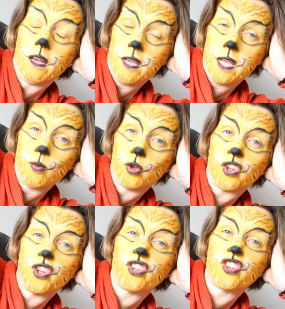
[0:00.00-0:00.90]
he was
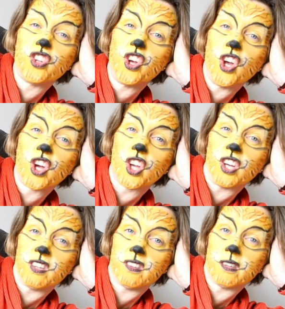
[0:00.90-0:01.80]
in the
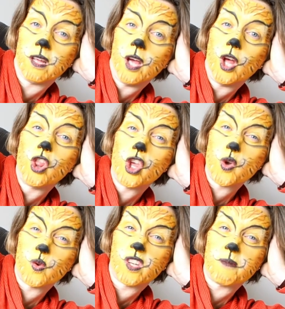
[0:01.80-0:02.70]
circus. They
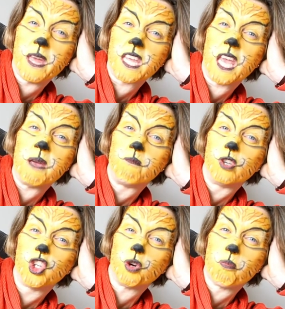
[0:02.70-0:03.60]
used to make him
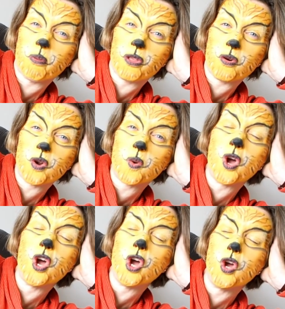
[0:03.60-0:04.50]
jump through
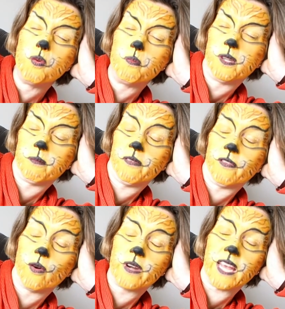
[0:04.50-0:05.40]
hoops
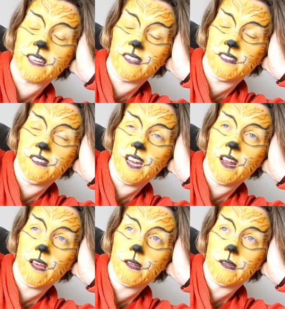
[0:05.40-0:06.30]
before he'd get his dinner.